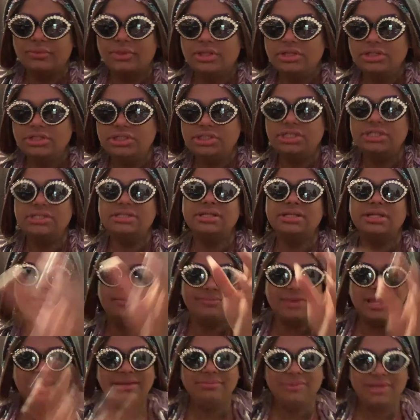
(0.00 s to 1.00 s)
She's gonna
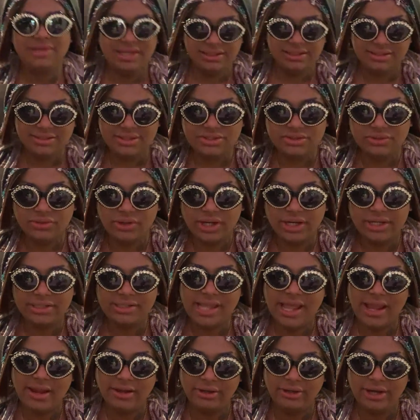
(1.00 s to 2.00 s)
make me get the door and
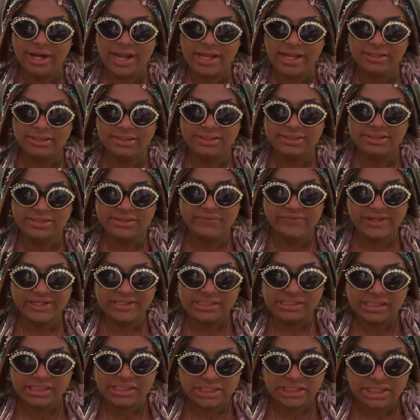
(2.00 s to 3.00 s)
let her in because the
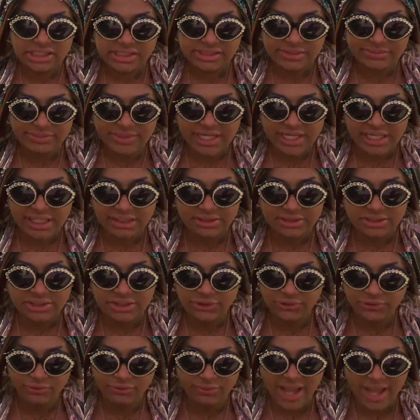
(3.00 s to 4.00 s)
Vixen's just being
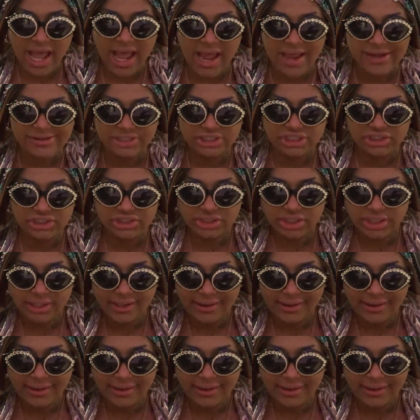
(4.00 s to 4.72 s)
too much.